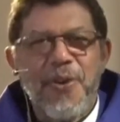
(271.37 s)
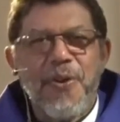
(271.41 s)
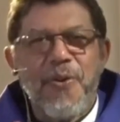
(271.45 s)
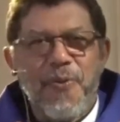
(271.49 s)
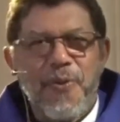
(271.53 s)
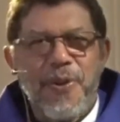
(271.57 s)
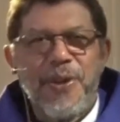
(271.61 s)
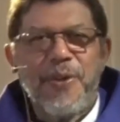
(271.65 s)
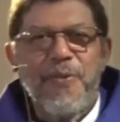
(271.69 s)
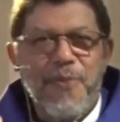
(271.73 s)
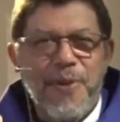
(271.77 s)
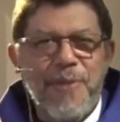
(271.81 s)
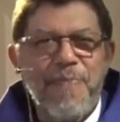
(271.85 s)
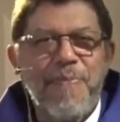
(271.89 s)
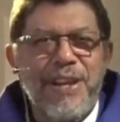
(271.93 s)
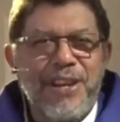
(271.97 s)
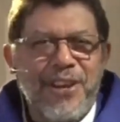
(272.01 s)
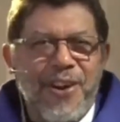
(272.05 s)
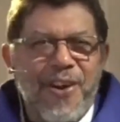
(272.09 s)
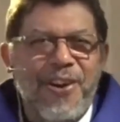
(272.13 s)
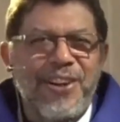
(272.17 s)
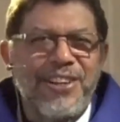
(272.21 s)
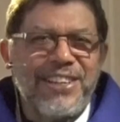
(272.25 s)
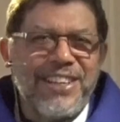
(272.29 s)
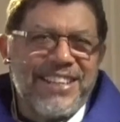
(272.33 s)
We
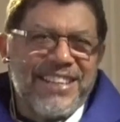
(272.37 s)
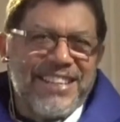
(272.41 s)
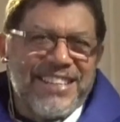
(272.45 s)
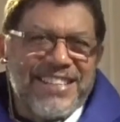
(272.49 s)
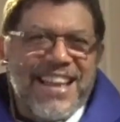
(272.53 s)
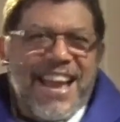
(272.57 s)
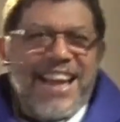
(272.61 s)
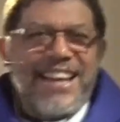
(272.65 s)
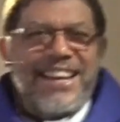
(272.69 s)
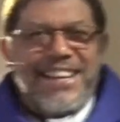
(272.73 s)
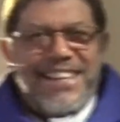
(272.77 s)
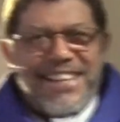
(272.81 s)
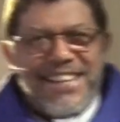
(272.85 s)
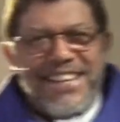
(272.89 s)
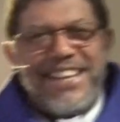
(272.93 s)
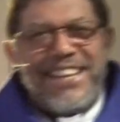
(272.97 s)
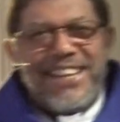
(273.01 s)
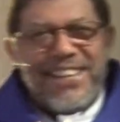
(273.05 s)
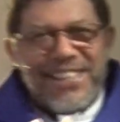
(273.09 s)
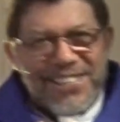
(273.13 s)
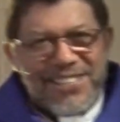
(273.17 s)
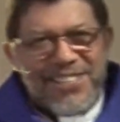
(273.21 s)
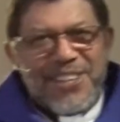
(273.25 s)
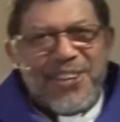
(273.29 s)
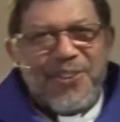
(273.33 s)
belong to the side of the
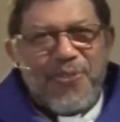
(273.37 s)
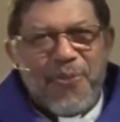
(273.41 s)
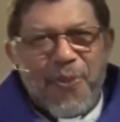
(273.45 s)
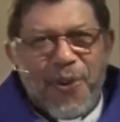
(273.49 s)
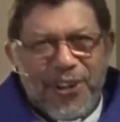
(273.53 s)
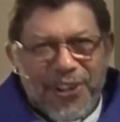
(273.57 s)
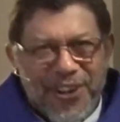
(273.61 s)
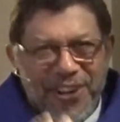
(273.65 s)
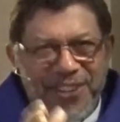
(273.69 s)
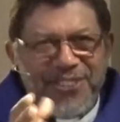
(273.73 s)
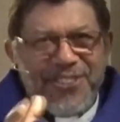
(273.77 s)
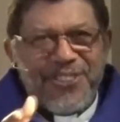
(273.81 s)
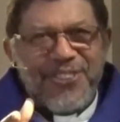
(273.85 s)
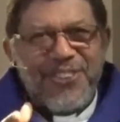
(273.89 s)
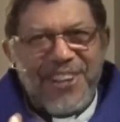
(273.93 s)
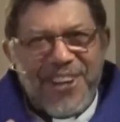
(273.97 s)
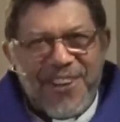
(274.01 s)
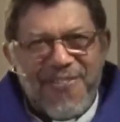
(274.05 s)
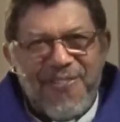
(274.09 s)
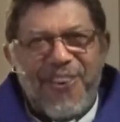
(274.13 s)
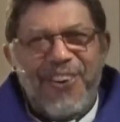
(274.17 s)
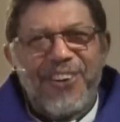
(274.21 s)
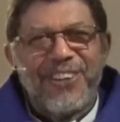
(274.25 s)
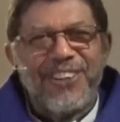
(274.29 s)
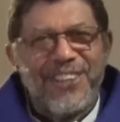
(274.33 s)
innocent one. Not so?
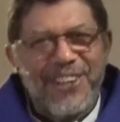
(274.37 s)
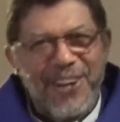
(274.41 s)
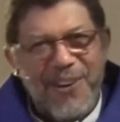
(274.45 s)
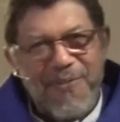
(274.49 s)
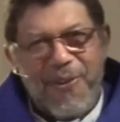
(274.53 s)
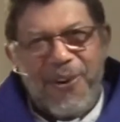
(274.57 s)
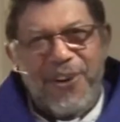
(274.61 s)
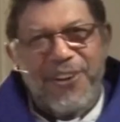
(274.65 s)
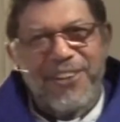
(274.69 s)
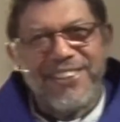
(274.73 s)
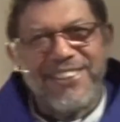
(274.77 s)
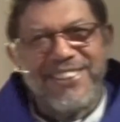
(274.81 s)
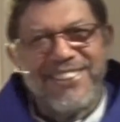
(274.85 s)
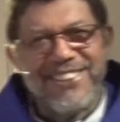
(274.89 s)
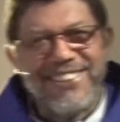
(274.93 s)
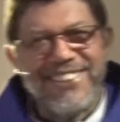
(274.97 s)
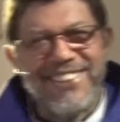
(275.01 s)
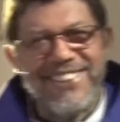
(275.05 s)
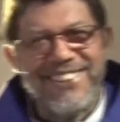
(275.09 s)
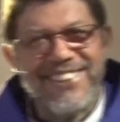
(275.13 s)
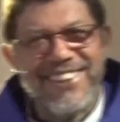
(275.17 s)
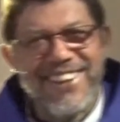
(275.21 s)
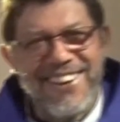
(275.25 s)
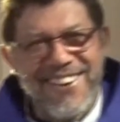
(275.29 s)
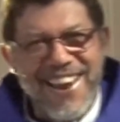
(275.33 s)
Come on.
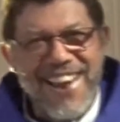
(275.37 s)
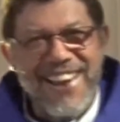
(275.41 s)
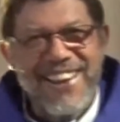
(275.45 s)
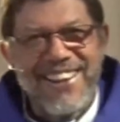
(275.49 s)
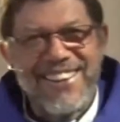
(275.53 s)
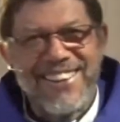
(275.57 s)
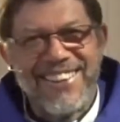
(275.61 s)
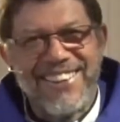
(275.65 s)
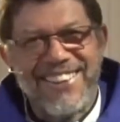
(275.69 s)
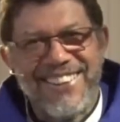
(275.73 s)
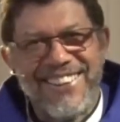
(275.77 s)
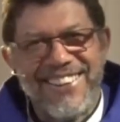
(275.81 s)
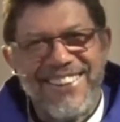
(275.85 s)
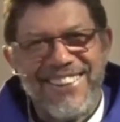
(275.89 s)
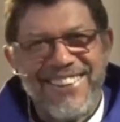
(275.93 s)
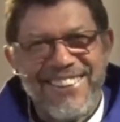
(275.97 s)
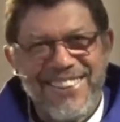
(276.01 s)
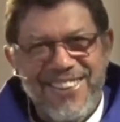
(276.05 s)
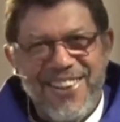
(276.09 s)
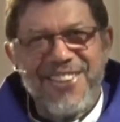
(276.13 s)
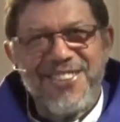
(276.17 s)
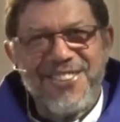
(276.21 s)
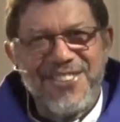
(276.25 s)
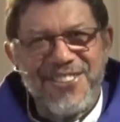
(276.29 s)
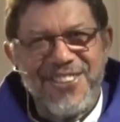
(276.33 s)
Correct?
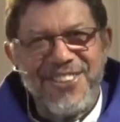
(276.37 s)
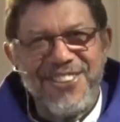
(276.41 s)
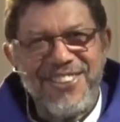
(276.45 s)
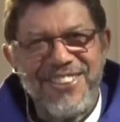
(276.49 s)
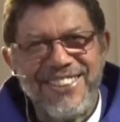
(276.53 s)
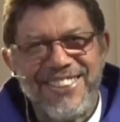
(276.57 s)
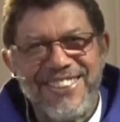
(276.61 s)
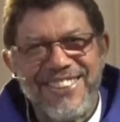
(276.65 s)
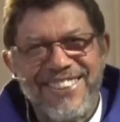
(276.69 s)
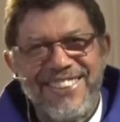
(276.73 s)
Not so?